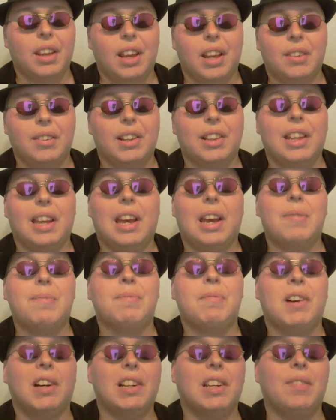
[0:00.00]
Anyway, they
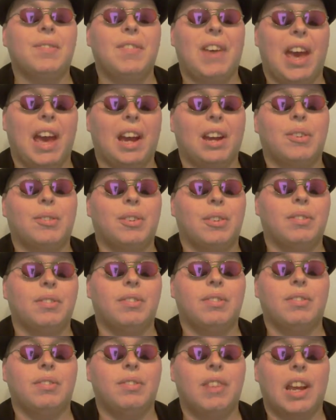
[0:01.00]
get money back from
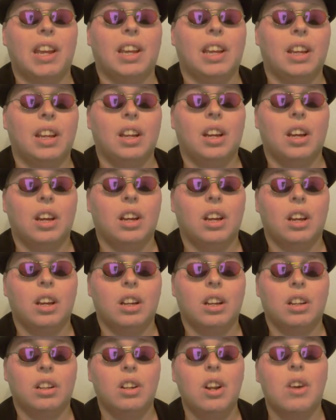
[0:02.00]
making
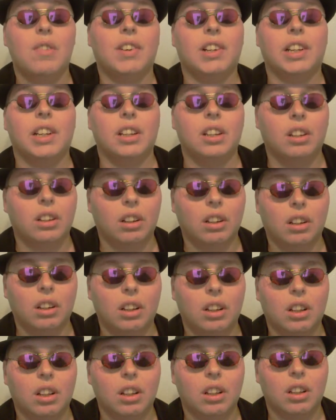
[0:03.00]
no money at all,
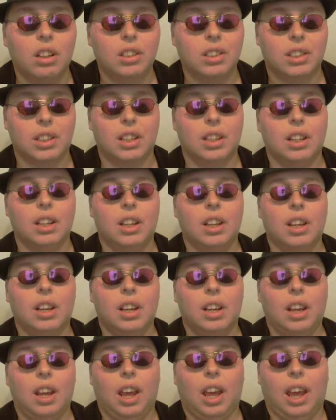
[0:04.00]
see?
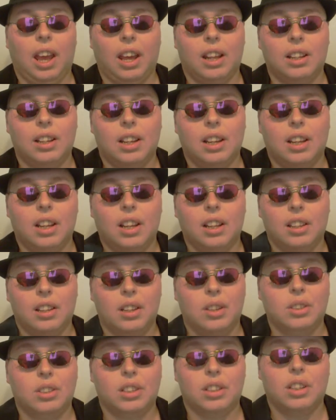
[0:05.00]
And they
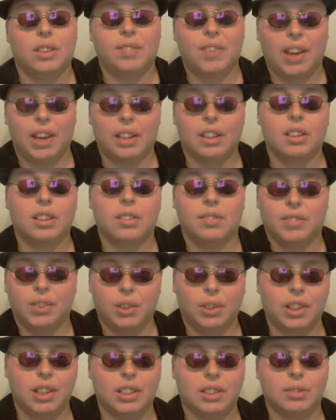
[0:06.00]
use it to pay their
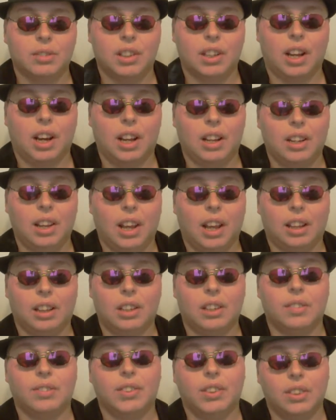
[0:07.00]
employees and whatnot, and
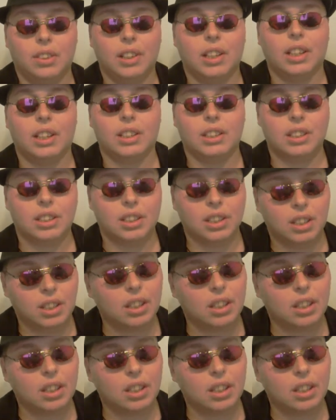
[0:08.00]
their employees,